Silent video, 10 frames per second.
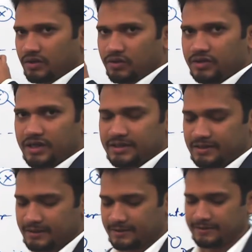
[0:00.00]
on the
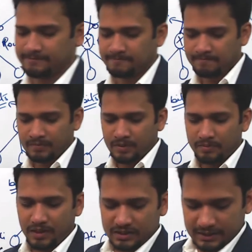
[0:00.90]
internet,
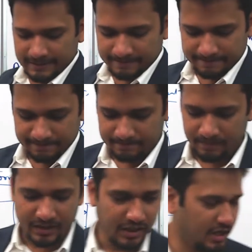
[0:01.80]
but
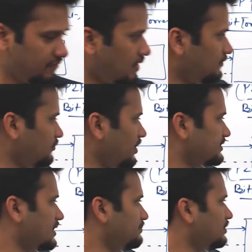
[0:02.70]
if for
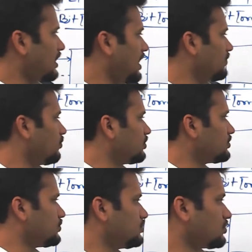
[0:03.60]
example I
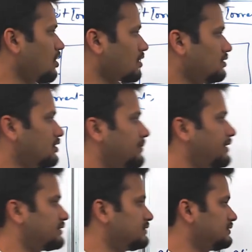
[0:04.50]
want to talk to
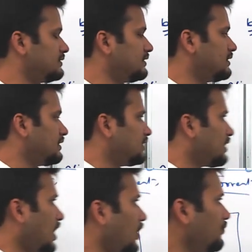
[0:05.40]
Amit,
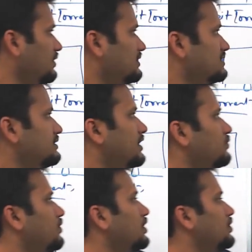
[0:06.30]
how will this
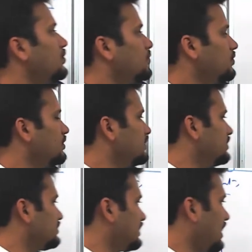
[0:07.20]
network know
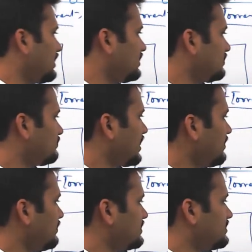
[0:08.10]
that my
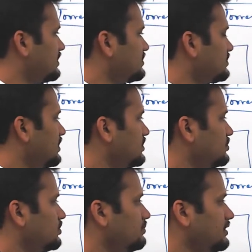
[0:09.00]
message
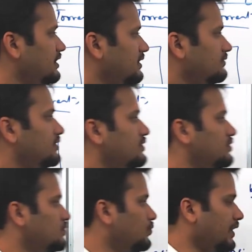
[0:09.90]
should be delivered
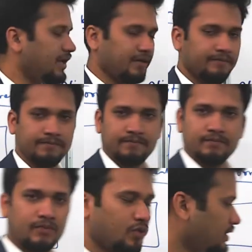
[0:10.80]
to where?
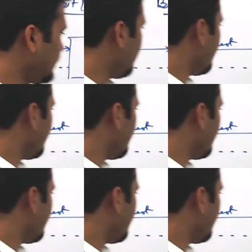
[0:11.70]
Okay,